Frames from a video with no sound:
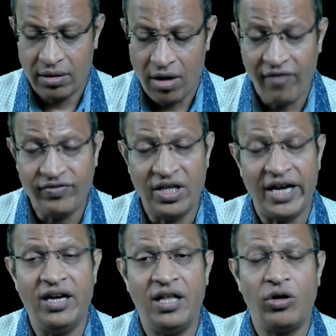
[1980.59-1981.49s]
of the
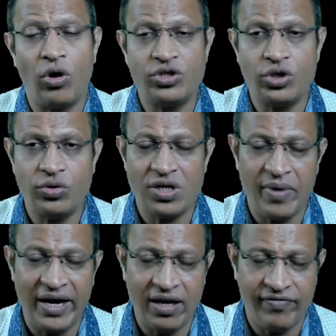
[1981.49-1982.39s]
Indian Constitution,
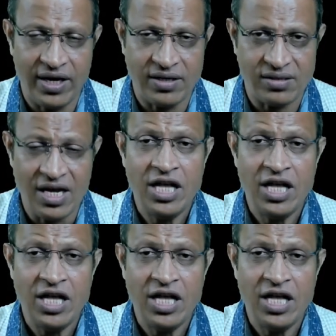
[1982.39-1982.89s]
my dear friends.